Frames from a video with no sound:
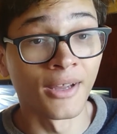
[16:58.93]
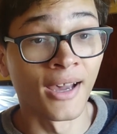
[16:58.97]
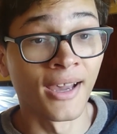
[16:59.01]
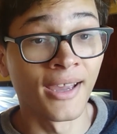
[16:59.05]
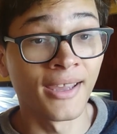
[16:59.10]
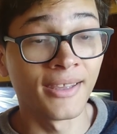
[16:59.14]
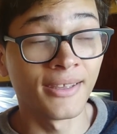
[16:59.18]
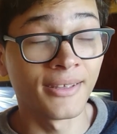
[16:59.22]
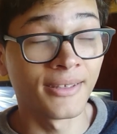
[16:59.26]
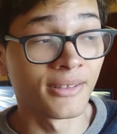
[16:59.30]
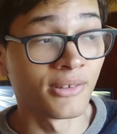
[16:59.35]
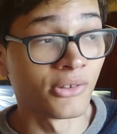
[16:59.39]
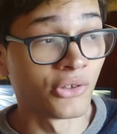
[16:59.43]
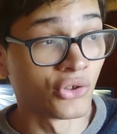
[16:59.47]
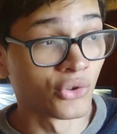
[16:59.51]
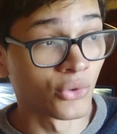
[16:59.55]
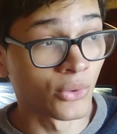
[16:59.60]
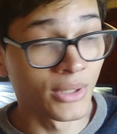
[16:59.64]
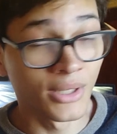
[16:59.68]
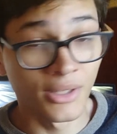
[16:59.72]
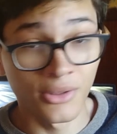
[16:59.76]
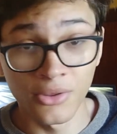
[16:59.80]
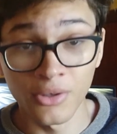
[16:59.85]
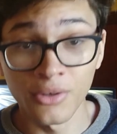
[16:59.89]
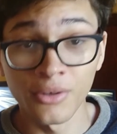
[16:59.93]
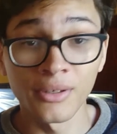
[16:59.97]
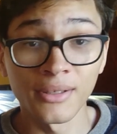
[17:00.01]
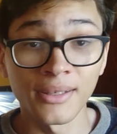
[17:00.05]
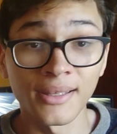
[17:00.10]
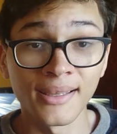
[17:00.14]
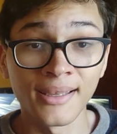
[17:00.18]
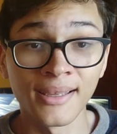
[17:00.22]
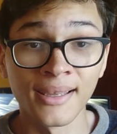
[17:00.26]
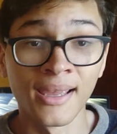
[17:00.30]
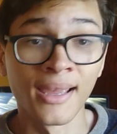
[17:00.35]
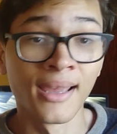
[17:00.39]
I enjoyed it
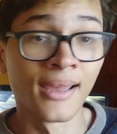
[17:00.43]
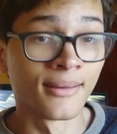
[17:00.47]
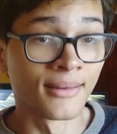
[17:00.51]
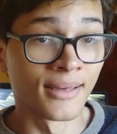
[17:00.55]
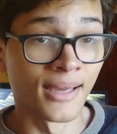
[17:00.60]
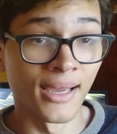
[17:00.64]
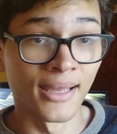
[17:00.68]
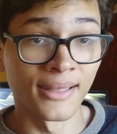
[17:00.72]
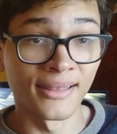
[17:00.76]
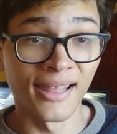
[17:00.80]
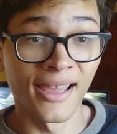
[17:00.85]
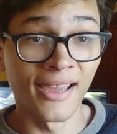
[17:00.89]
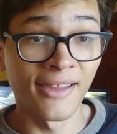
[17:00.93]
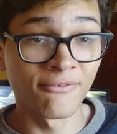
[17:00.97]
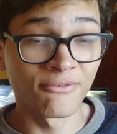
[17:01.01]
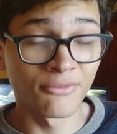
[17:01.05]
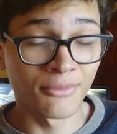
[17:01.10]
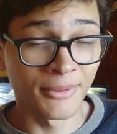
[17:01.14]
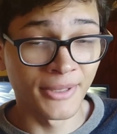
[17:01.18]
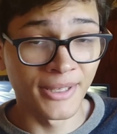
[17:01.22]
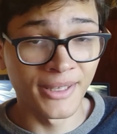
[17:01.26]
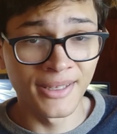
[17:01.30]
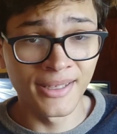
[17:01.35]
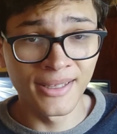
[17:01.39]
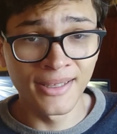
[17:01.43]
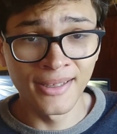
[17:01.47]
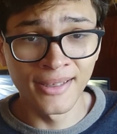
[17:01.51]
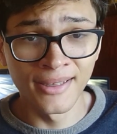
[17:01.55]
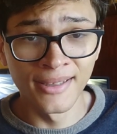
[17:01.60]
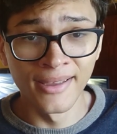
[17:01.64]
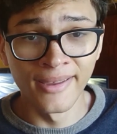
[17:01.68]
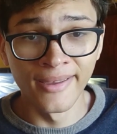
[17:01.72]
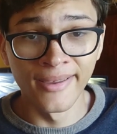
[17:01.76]
thoroughly. I laughed plenty.